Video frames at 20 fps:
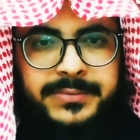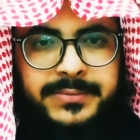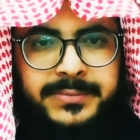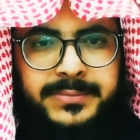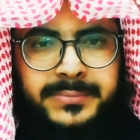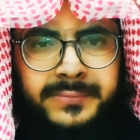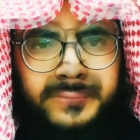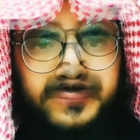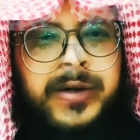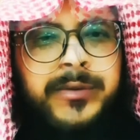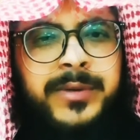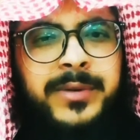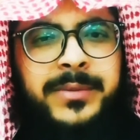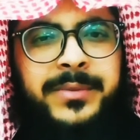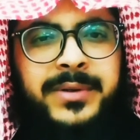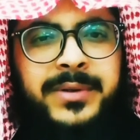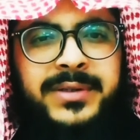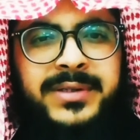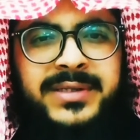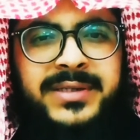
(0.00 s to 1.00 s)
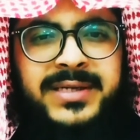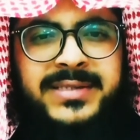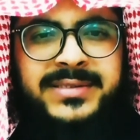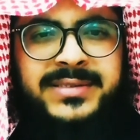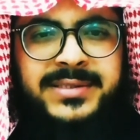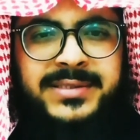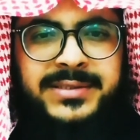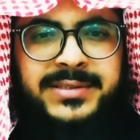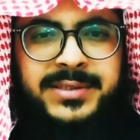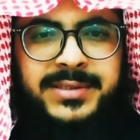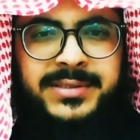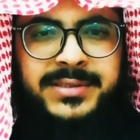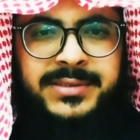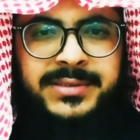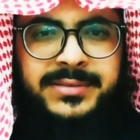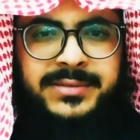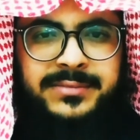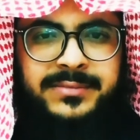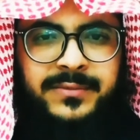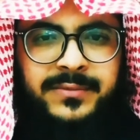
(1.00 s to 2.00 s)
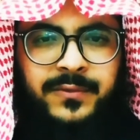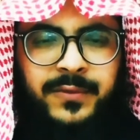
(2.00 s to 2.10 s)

How are my brothers and sisters?